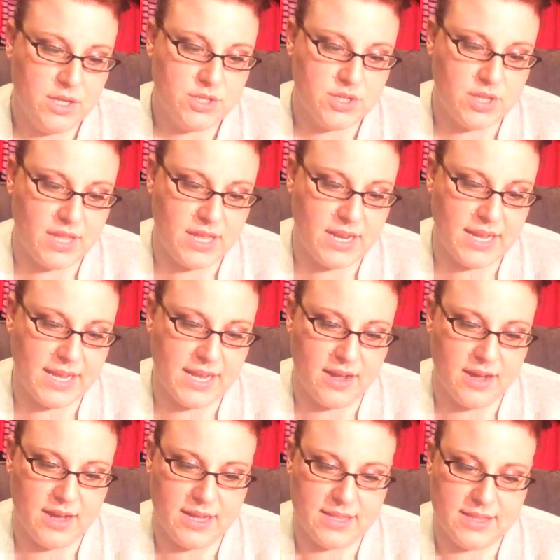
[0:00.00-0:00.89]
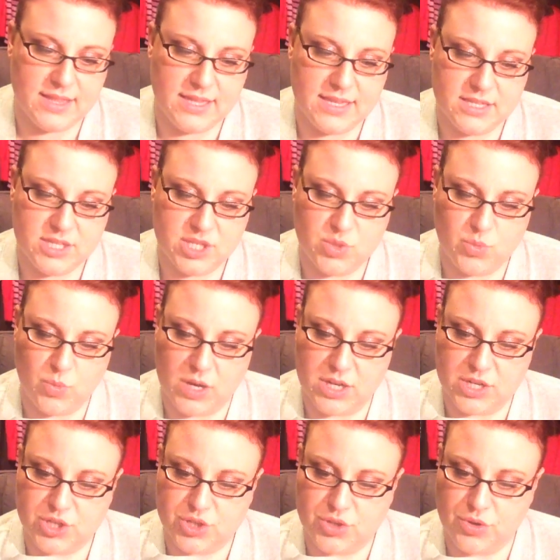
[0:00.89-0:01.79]
So then I got this
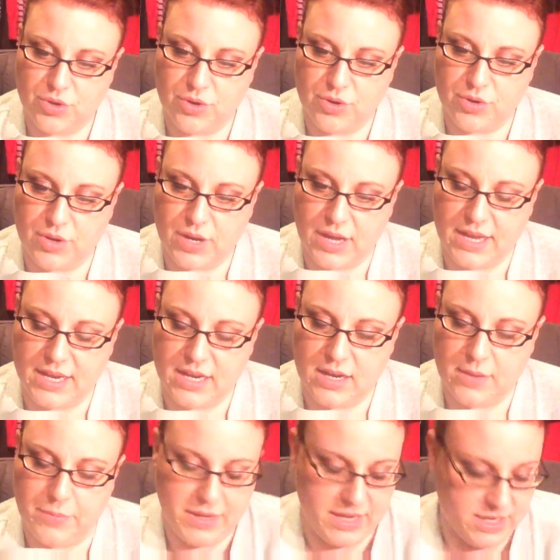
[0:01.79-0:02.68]
sweatshirt. I ended up